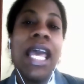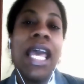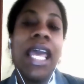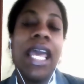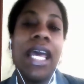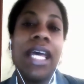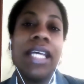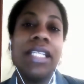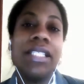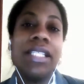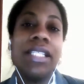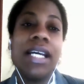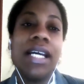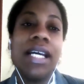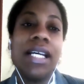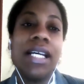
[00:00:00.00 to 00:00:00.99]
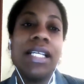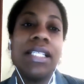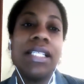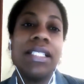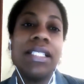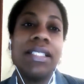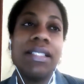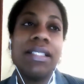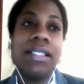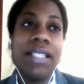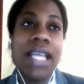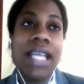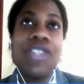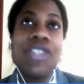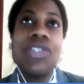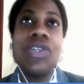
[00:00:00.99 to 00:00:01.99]
And
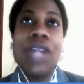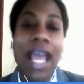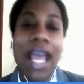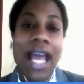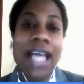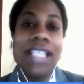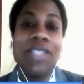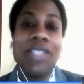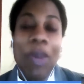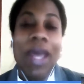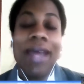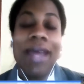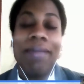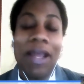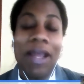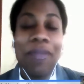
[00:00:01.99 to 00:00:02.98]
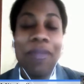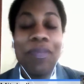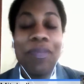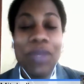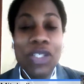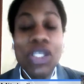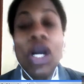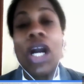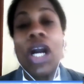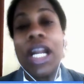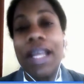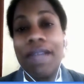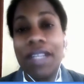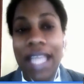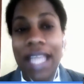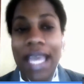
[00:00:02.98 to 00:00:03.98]
yesterday I spent like majority
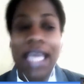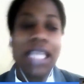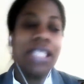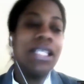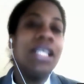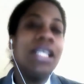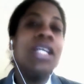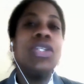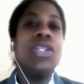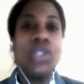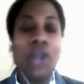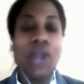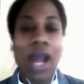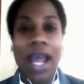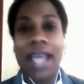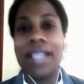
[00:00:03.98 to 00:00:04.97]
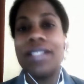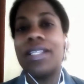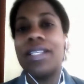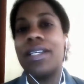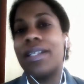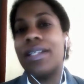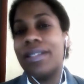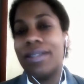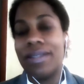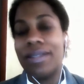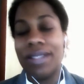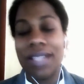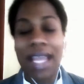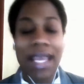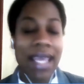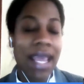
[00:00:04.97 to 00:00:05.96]
of the day trying to
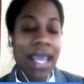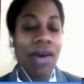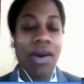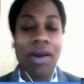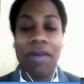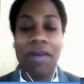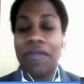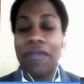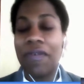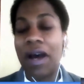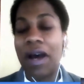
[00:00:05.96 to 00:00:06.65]
take care of